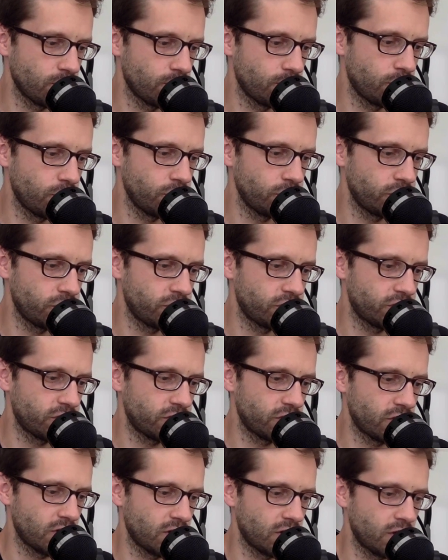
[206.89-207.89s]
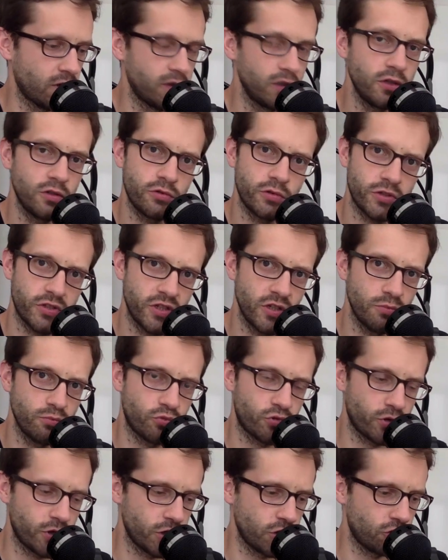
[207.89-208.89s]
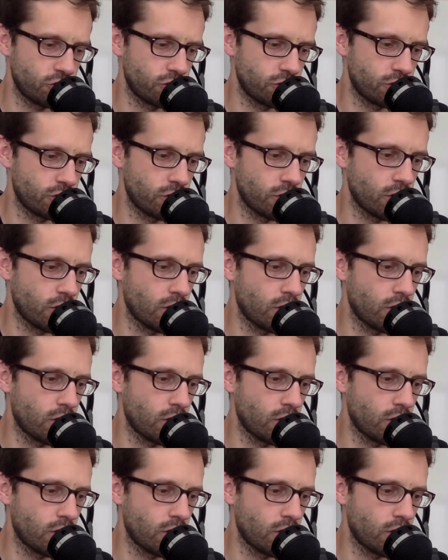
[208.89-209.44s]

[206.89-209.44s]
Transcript: puts an interesting pressure